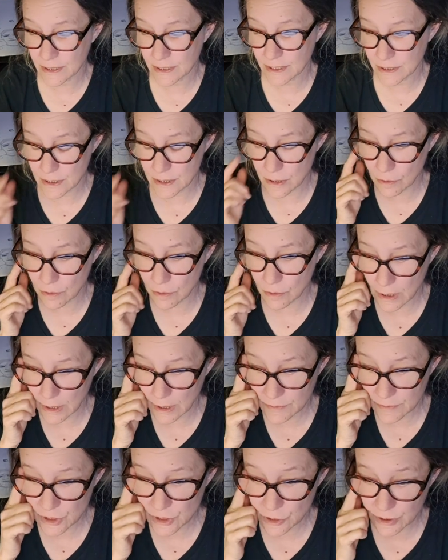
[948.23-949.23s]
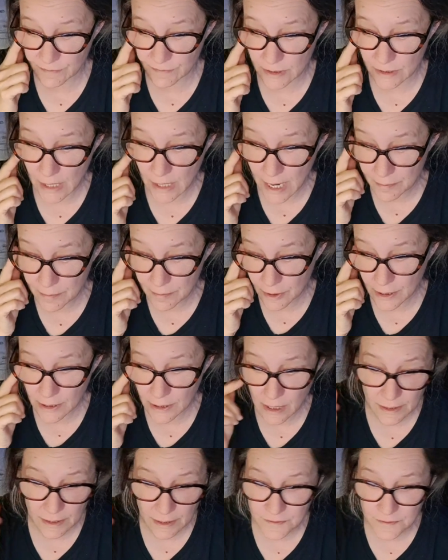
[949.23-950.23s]
So do you live in the library?
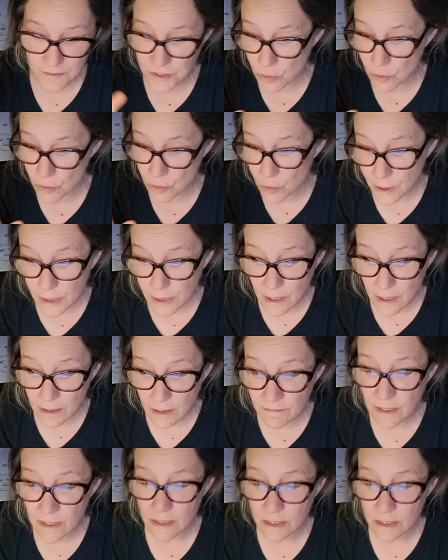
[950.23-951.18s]
Kind of, sort of.